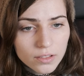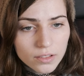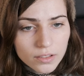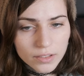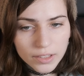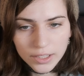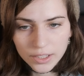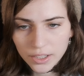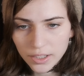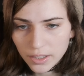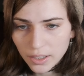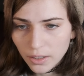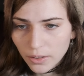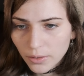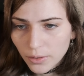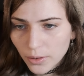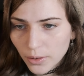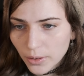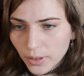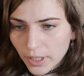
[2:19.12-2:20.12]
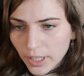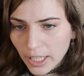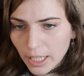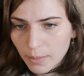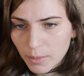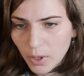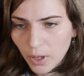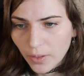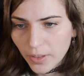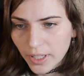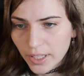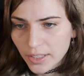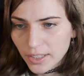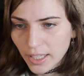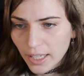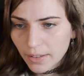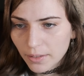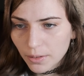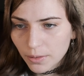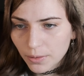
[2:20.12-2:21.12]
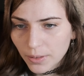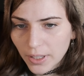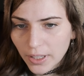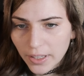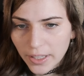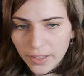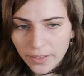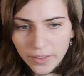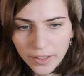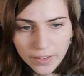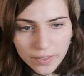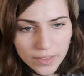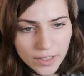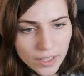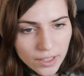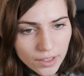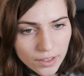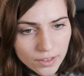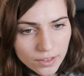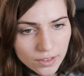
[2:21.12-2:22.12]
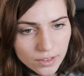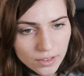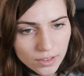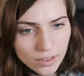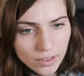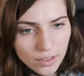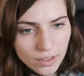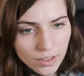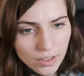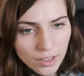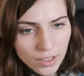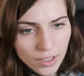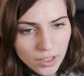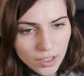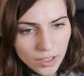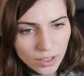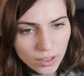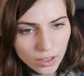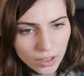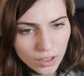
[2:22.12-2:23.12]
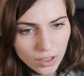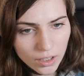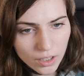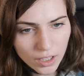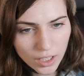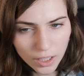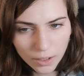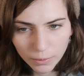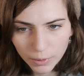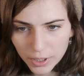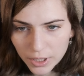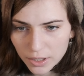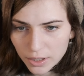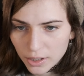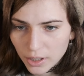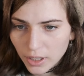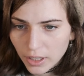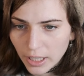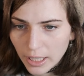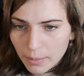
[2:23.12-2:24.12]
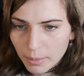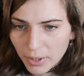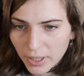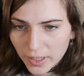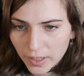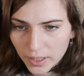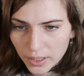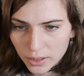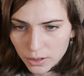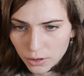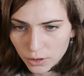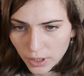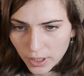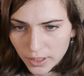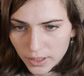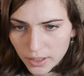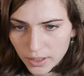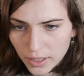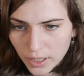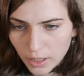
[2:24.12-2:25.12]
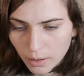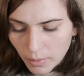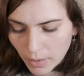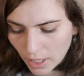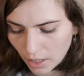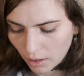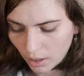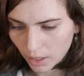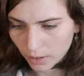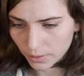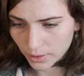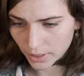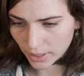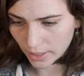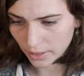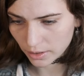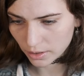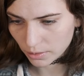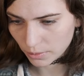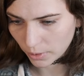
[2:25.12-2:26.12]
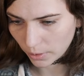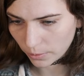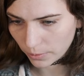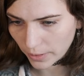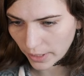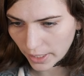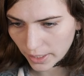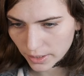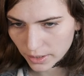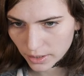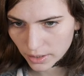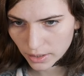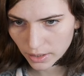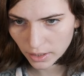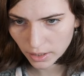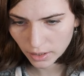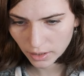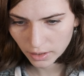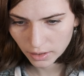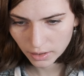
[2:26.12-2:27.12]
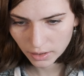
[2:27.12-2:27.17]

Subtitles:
Let's just go through and name all these. I have a feeling that these, if we just start labeling these strings, it's going to make a lot of sense real fast.